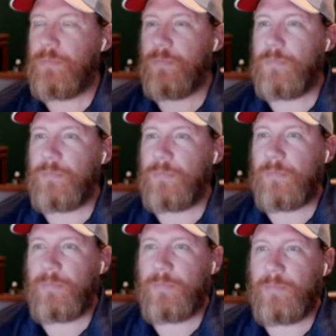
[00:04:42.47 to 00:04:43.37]

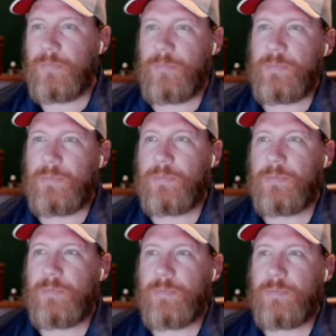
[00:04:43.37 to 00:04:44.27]

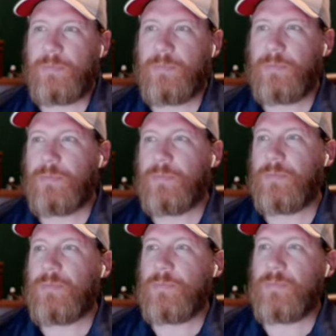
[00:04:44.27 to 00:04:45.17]

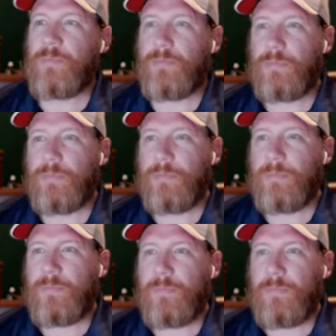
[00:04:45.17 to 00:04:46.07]
The person shown says nothing.